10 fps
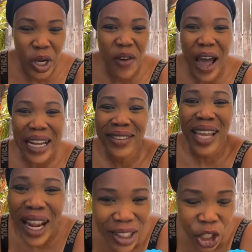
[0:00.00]
We never
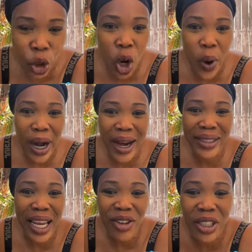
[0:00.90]
attach to no one
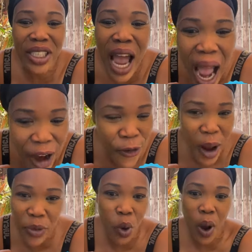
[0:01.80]
or take no talk
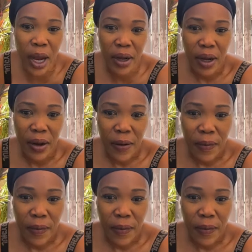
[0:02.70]
from no one.